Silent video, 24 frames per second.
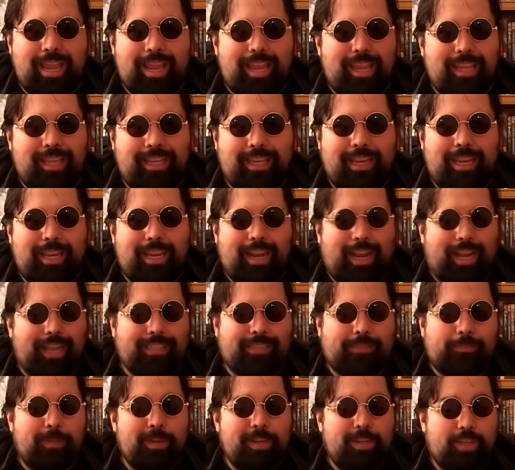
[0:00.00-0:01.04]
It,
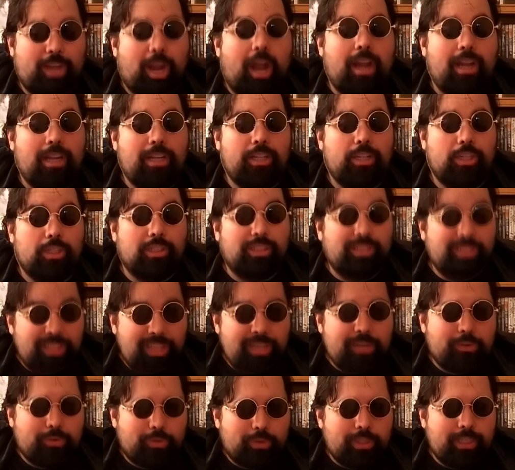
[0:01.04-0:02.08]
it's been done
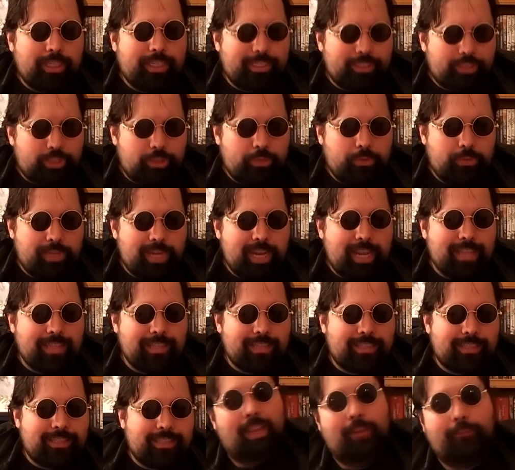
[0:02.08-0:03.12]
literally to
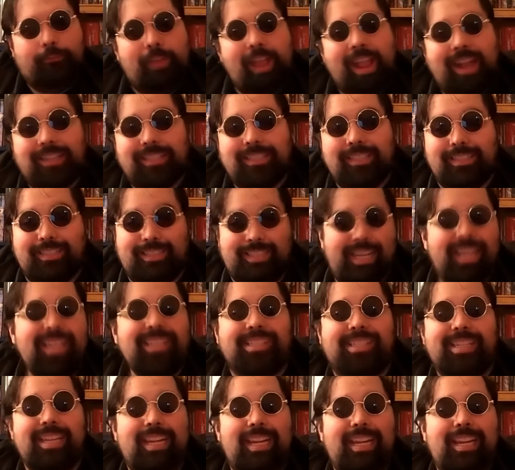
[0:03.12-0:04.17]
death. In fact,
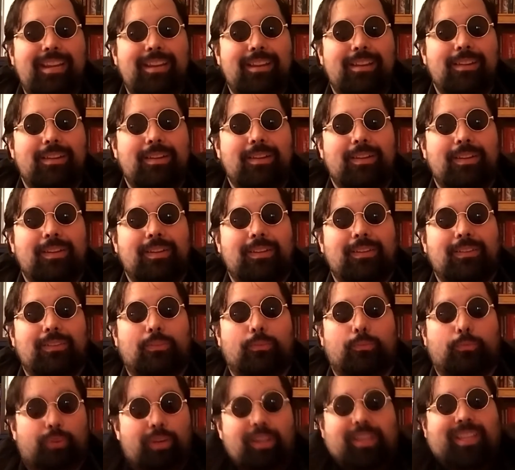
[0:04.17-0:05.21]
Disney
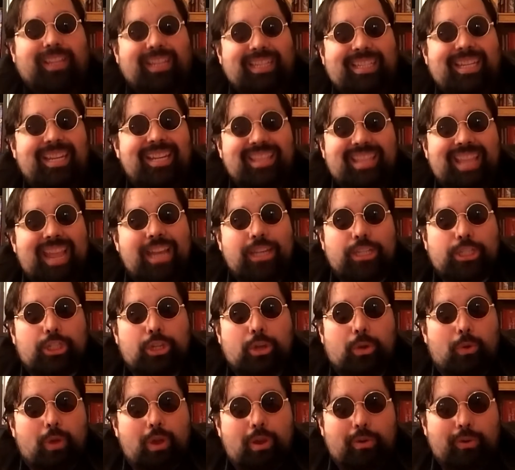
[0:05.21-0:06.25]
really did that
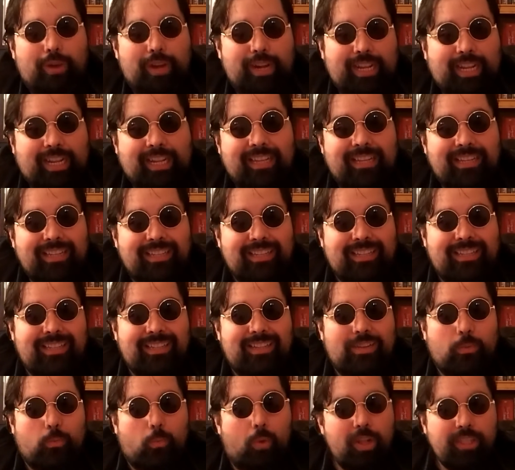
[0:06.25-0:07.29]
show already.
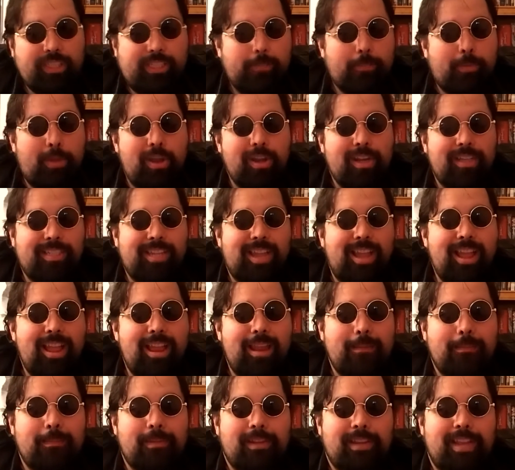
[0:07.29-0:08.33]
Once Upon a
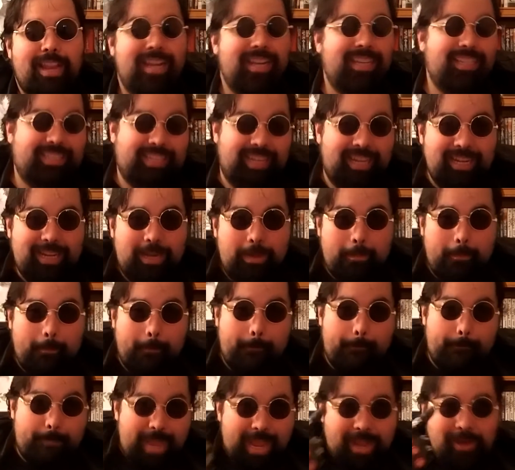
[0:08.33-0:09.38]
Time. And it did it
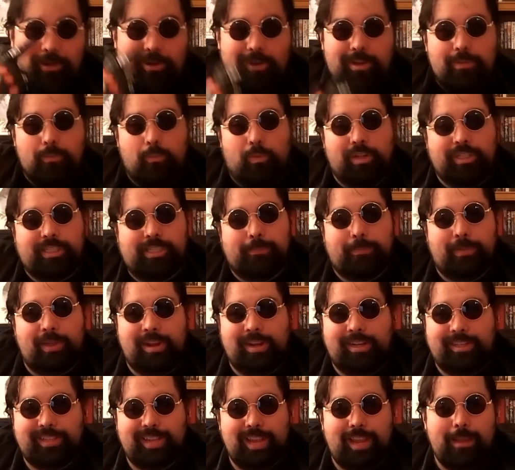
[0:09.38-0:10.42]
better in Once
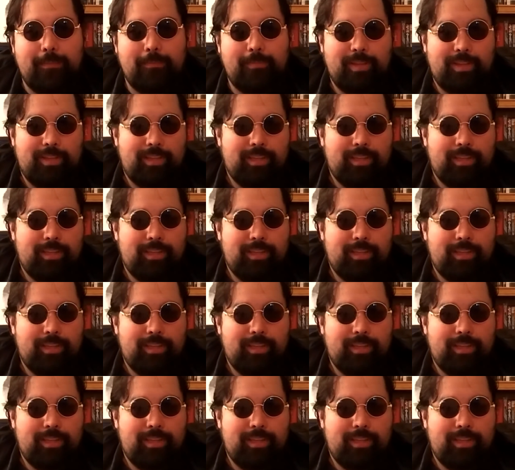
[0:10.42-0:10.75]
Upon a Time.